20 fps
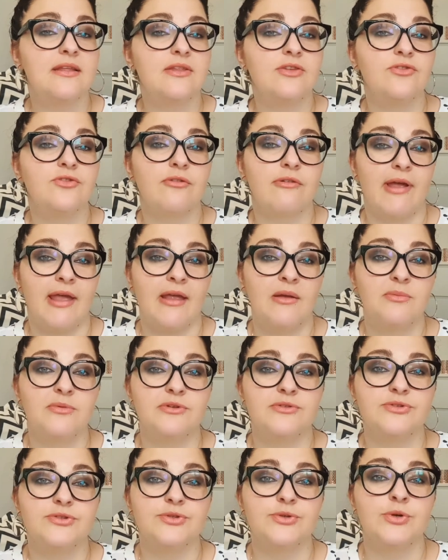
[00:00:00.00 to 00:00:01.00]
it, you're
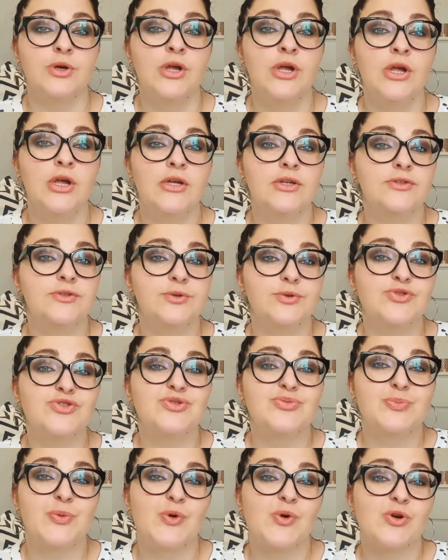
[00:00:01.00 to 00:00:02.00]
able to do
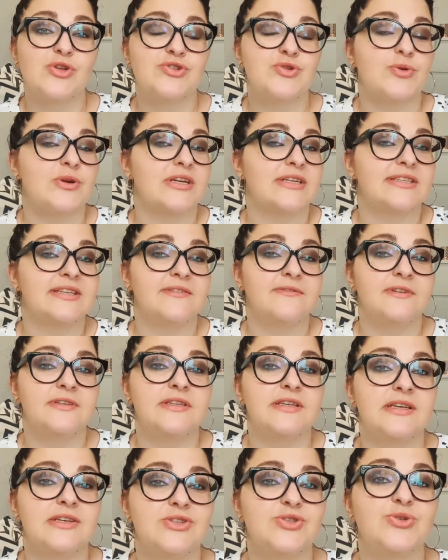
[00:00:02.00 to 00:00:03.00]
sports or
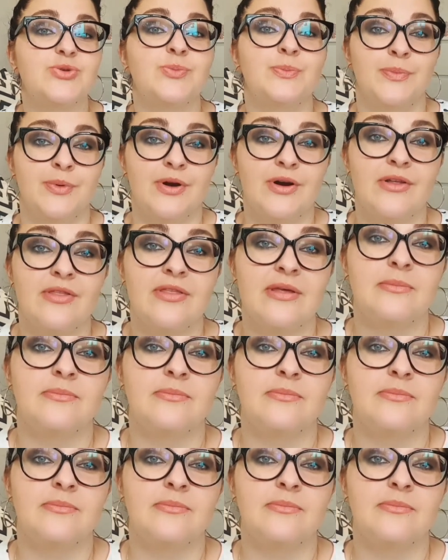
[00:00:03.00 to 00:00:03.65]
activities to burn